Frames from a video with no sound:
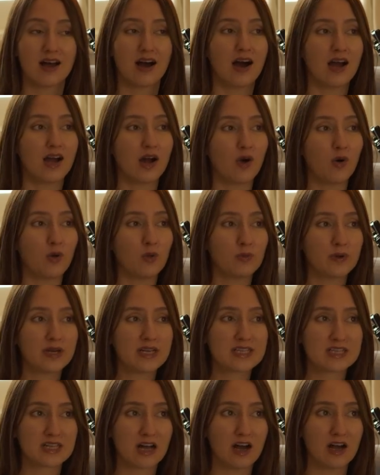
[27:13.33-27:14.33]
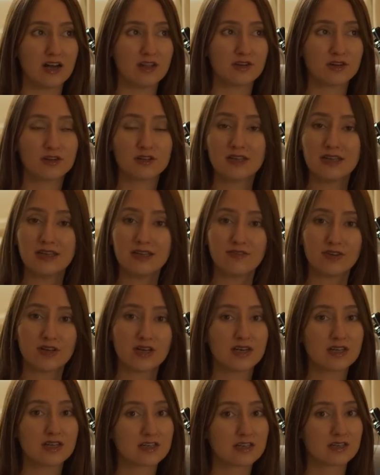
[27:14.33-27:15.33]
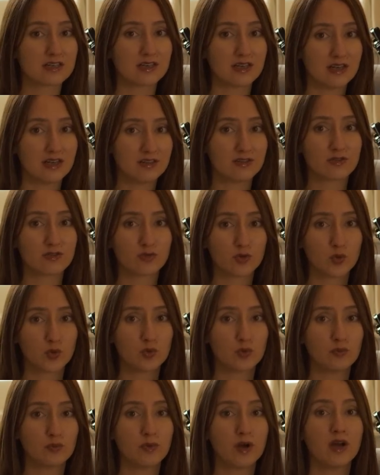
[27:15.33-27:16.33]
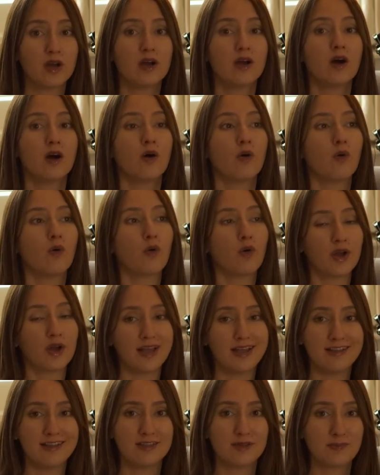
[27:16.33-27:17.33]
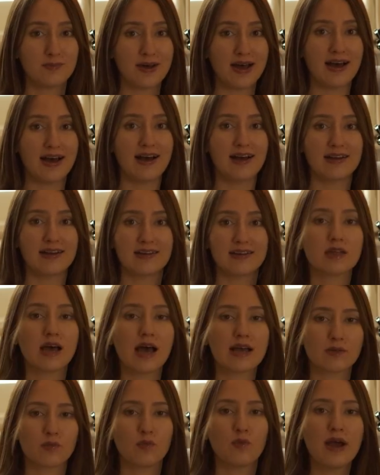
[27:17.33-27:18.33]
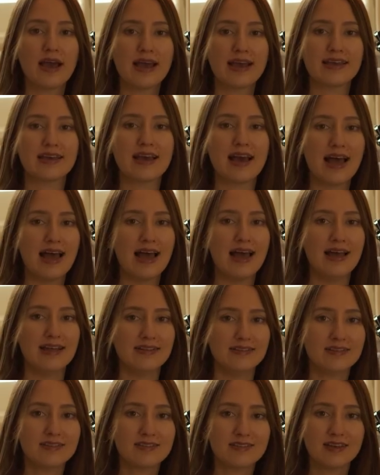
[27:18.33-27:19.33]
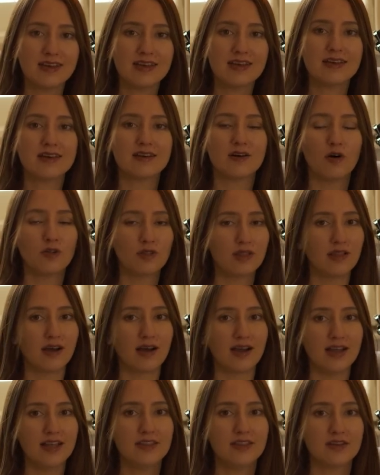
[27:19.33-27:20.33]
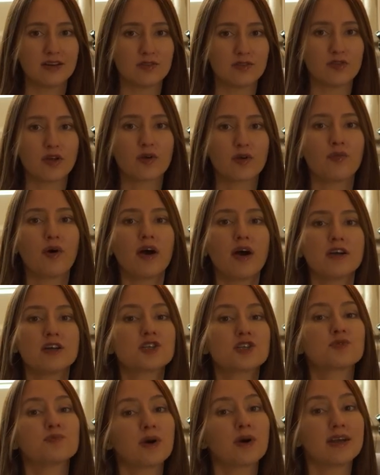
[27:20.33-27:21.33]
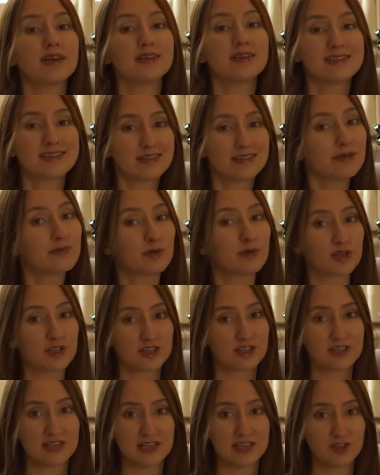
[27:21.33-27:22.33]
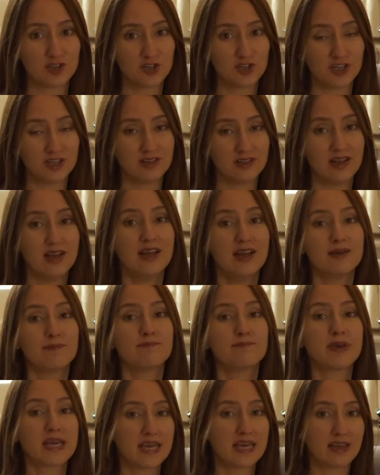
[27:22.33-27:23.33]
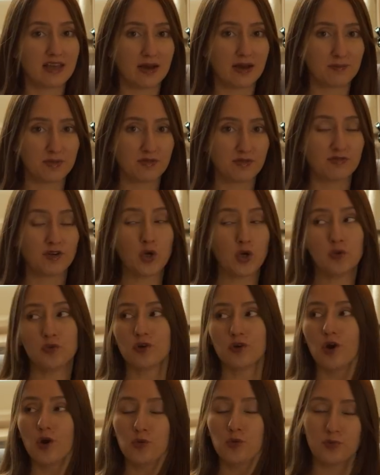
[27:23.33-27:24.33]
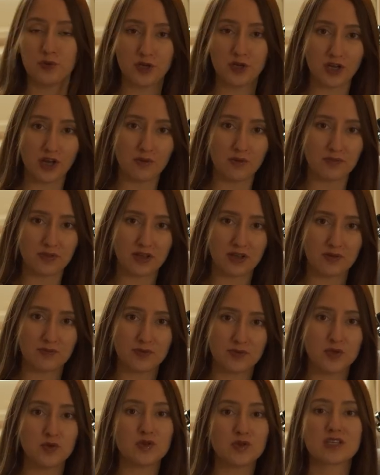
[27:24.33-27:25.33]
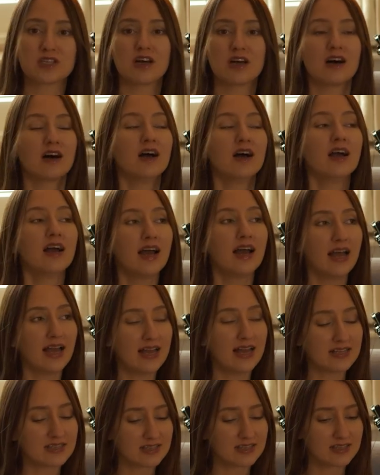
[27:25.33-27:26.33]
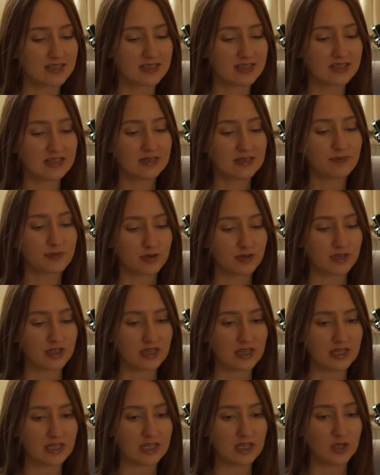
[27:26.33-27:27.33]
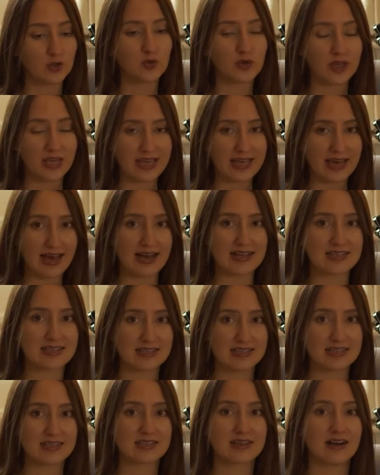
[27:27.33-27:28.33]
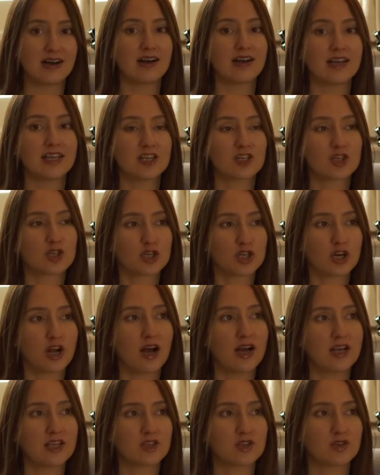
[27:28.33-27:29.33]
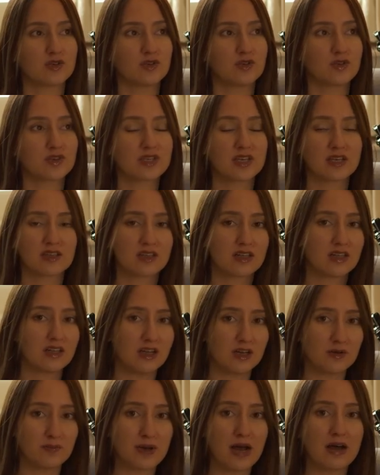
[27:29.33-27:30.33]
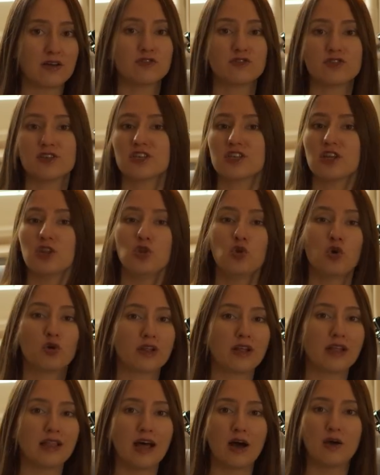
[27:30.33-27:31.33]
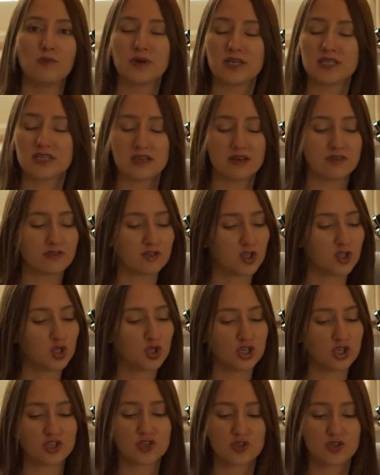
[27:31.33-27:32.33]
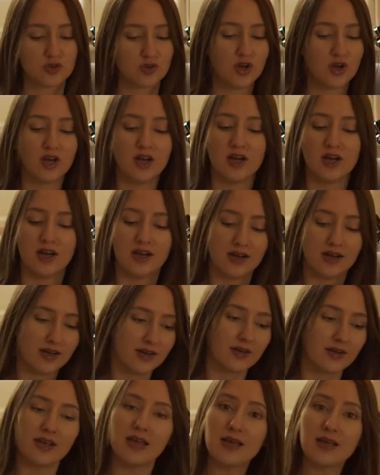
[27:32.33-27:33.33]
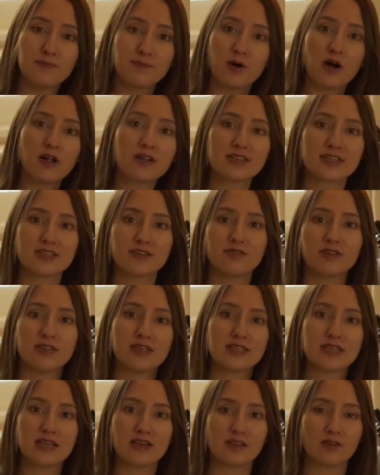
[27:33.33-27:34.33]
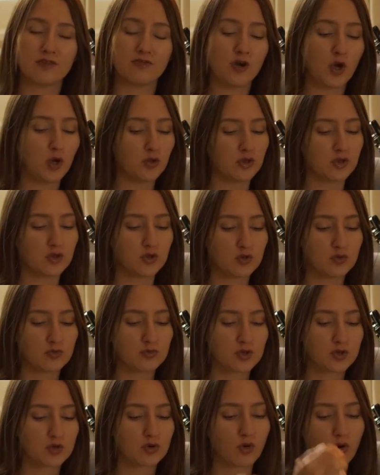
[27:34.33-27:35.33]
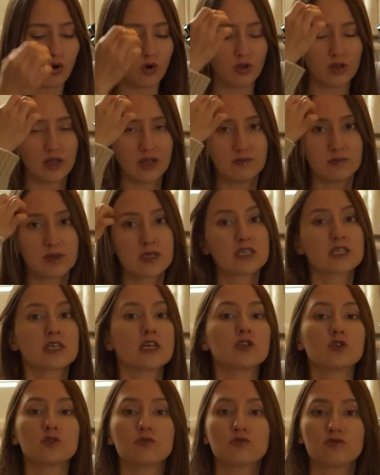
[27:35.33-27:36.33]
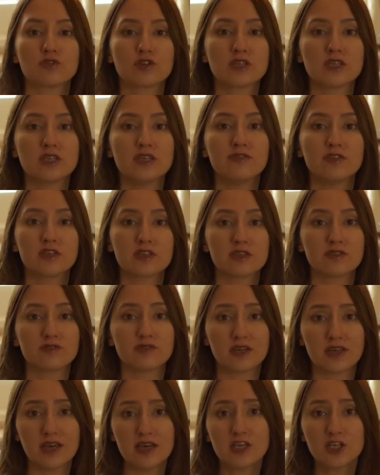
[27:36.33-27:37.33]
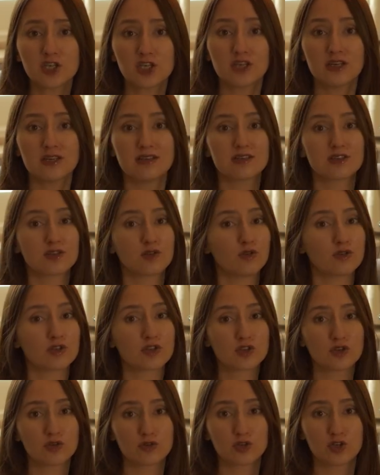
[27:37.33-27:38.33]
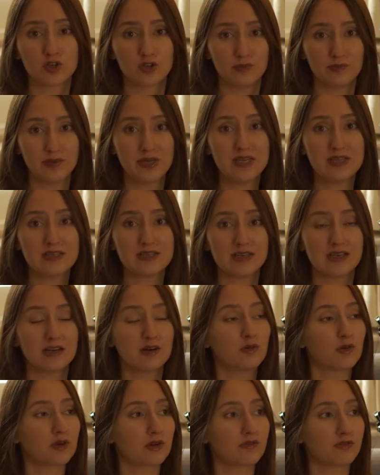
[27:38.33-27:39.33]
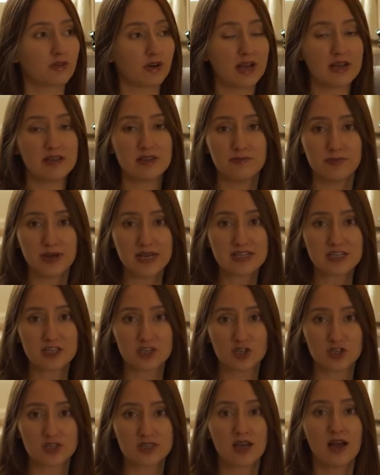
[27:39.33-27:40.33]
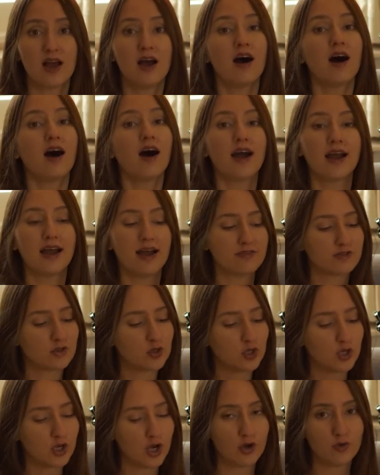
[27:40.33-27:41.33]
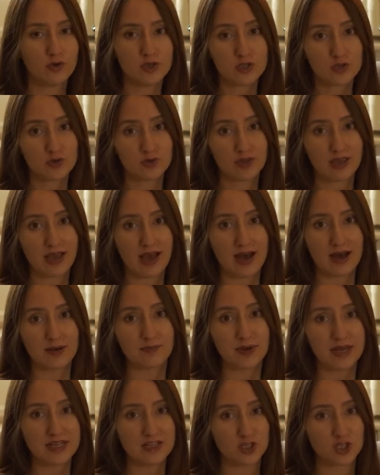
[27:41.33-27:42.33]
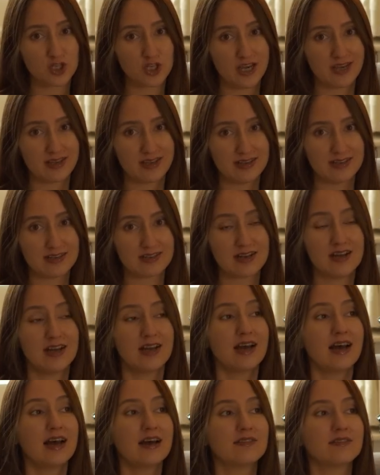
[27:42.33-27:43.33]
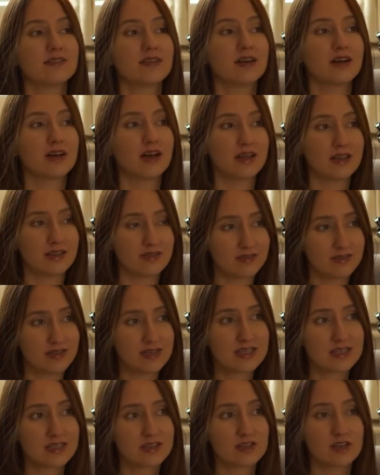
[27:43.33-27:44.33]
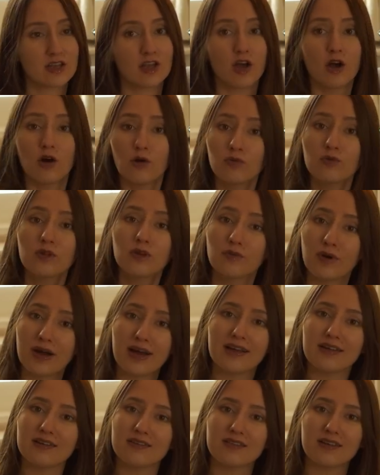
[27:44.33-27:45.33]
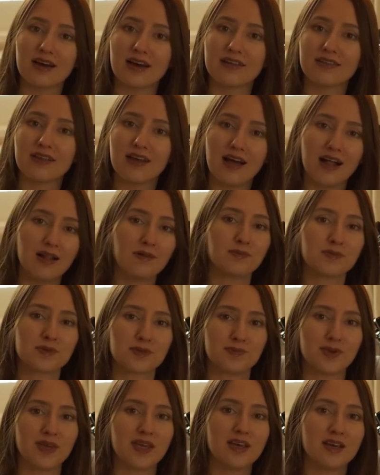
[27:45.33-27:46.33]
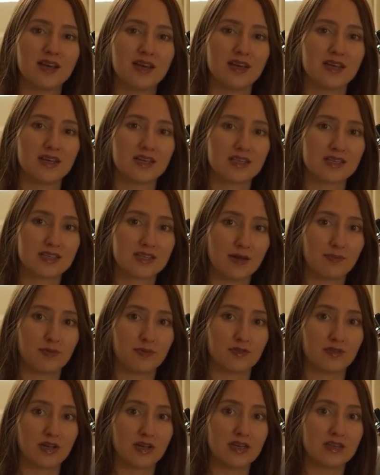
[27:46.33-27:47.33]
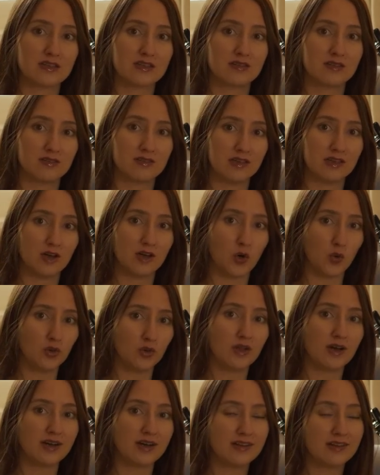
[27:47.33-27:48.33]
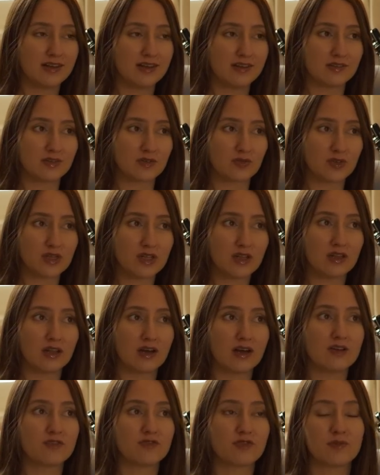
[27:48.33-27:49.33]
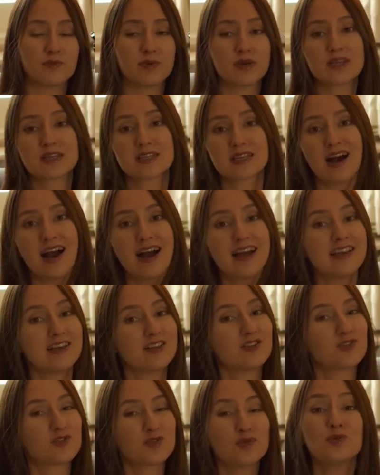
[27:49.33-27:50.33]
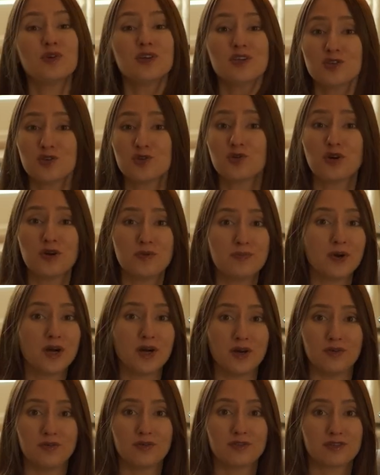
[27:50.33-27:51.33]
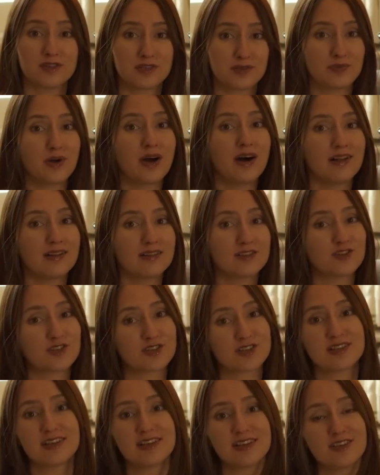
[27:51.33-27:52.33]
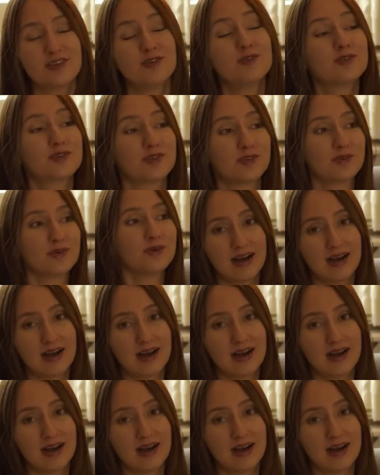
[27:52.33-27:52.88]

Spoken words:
I always either leave it in the room or in the bag. That way, anything online requires my deliberate attention, picking up the phone, opening up the computer, and deliberately looking at it. I try to set clear boundaries and not allow myself just to impulsively take the phone and doom scroll. And because I don't receive notifications on social media or for any messages, I have to go into the app and check it. And this is the only way that helps me separate the online and the real life, because I do enjoy both as well, just like you do.